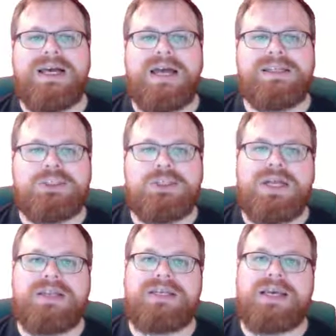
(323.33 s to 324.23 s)
and
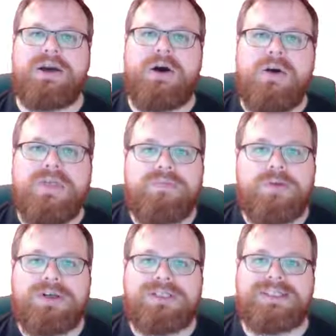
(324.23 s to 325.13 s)
then take all the
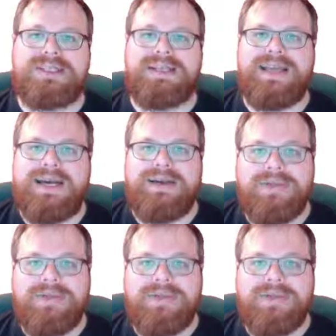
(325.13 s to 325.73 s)
points that lie